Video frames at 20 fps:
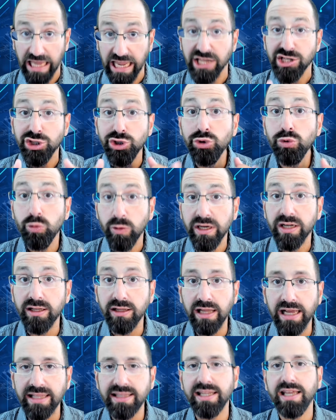and you
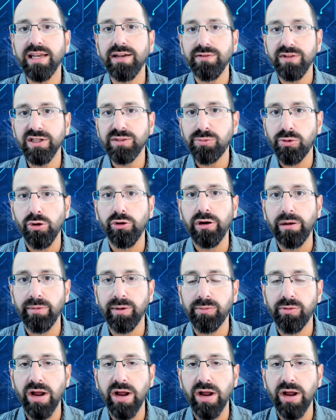will at the end of these programming